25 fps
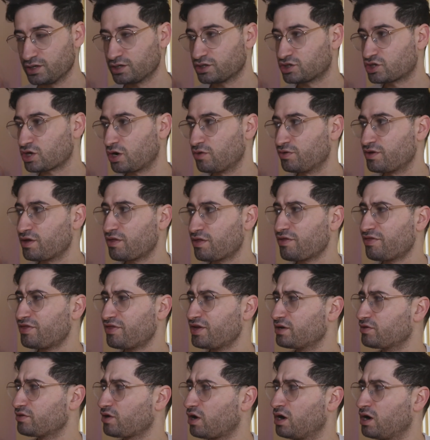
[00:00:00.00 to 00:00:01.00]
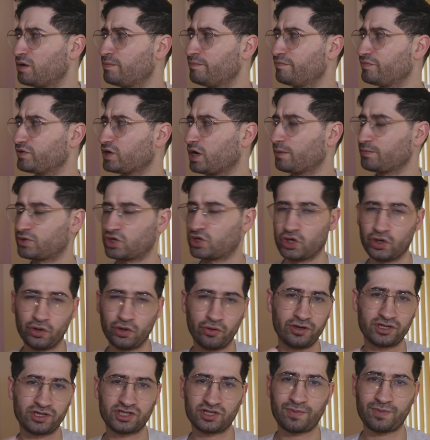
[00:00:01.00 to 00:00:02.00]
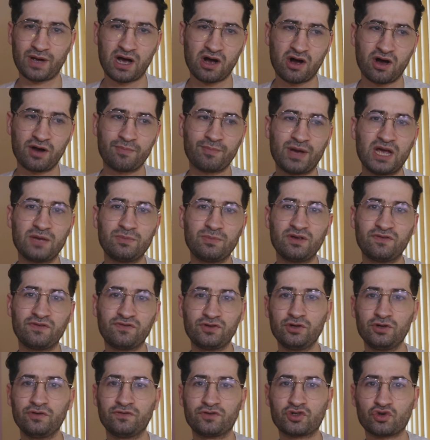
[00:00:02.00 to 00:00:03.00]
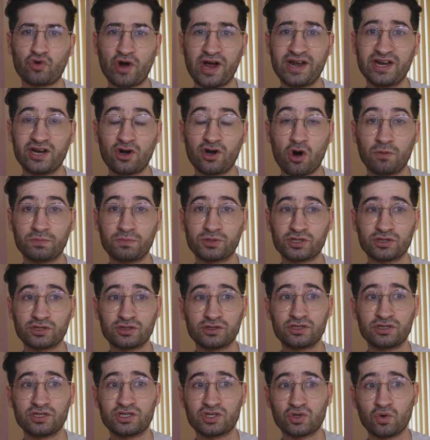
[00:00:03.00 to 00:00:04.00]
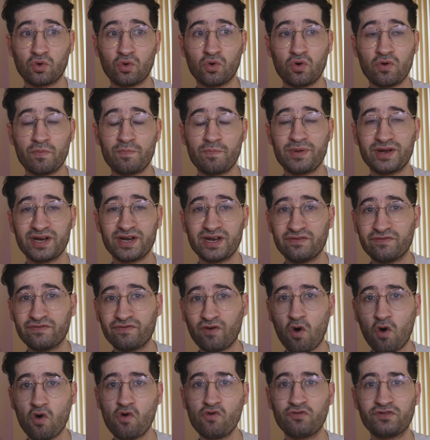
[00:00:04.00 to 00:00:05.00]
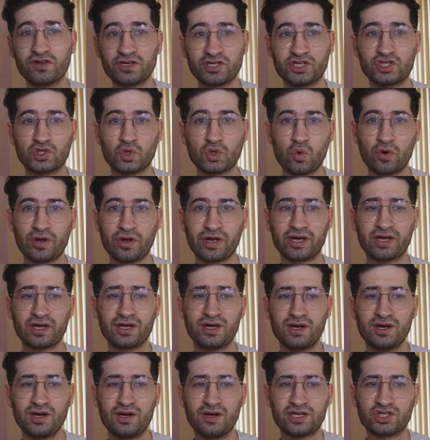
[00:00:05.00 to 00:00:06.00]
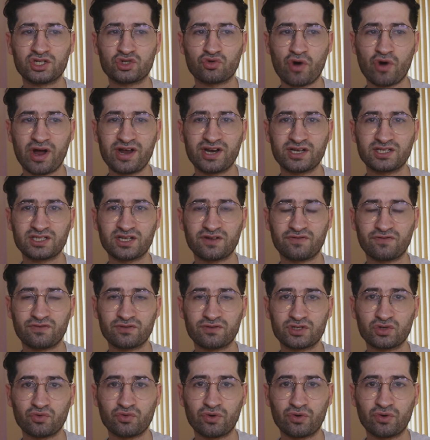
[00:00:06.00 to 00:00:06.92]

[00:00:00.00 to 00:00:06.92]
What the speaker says: So the other thing that I'm curious about, and maybe if you've traded options or been involved in shorting and trading different